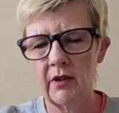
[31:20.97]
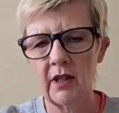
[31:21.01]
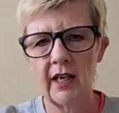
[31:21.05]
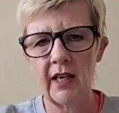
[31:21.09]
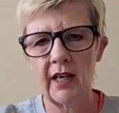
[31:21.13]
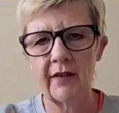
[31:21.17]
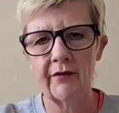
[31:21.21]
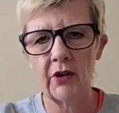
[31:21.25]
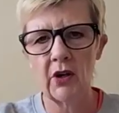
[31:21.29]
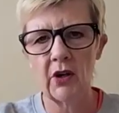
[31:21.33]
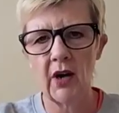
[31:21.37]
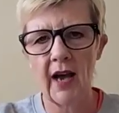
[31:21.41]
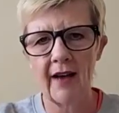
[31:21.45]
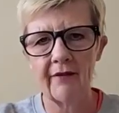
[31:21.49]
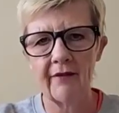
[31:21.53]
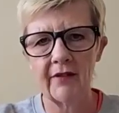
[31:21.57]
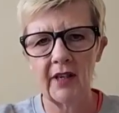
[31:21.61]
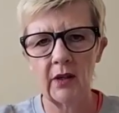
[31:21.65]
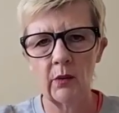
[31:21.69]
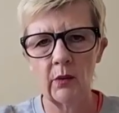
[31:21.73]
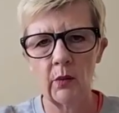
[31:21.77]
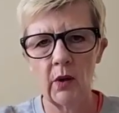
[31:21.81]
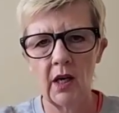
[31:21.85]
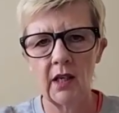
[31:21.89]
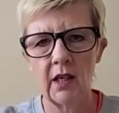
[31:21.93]
If you're
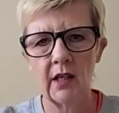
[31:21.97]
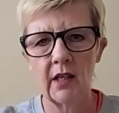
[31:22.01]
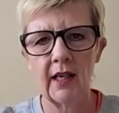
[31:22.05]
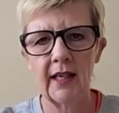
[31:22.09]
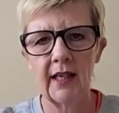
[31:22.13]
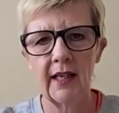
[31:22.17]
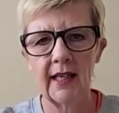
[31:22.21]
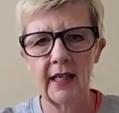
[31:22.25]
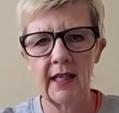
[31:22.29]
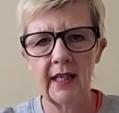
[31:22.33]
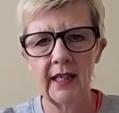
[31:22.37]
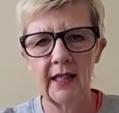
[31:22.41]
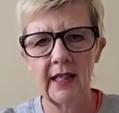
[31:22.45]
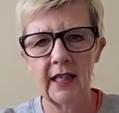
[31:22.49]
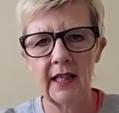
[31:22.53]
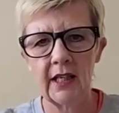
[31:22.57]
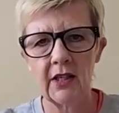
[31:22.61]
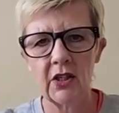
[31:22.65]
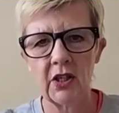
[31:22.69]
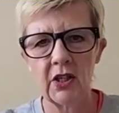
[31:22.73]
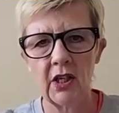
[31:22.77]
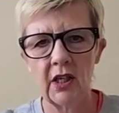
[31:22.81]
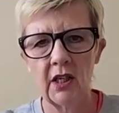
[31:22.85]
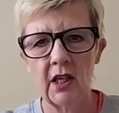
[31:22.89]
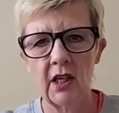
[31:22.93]
having one in
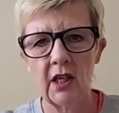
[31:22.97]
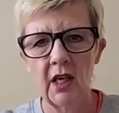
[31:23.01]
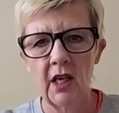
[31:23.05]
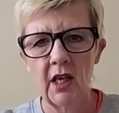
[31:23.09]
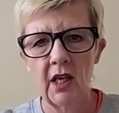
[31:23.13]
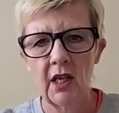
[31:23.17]
addiction.